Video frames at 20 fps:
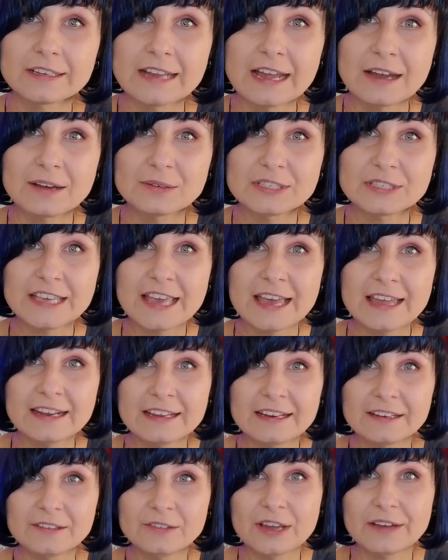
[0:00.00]
Now scan
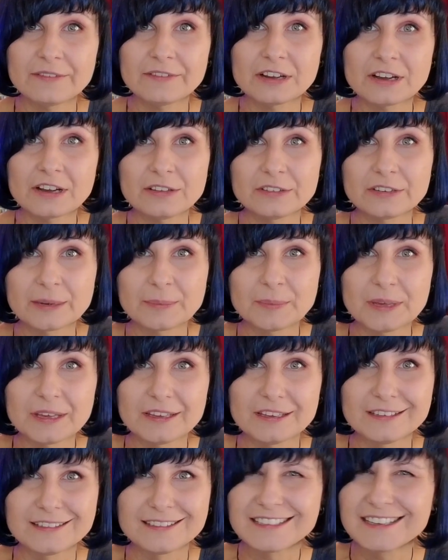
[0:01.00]
it and you have a coloring
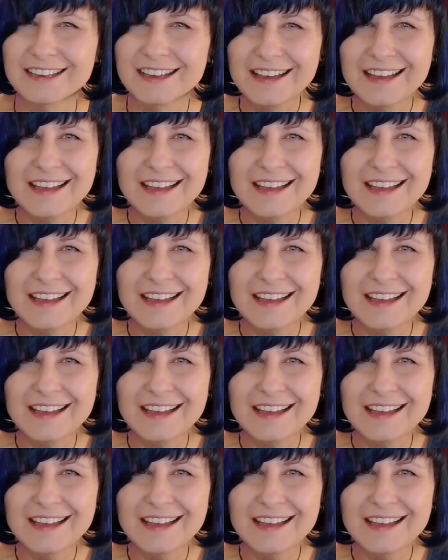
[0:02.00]
page.